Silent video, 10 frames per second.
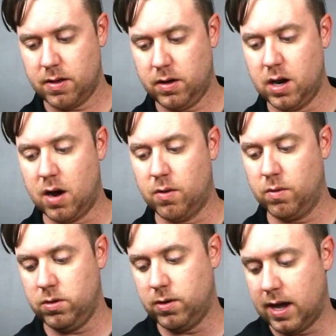
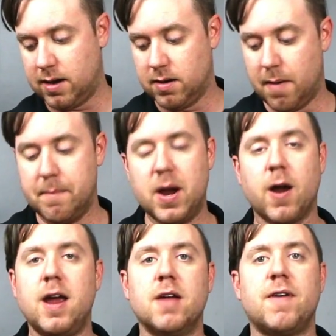You get a
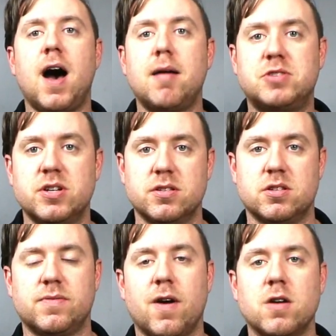myriad of options
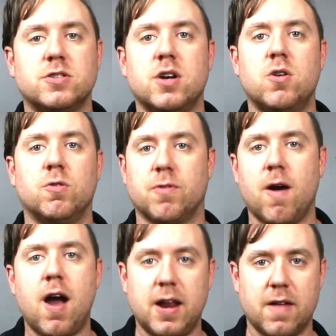as far as tonal
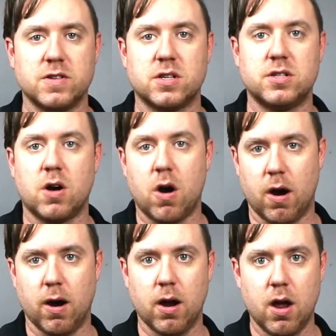variety on this
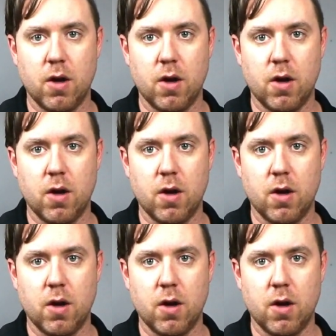guitar,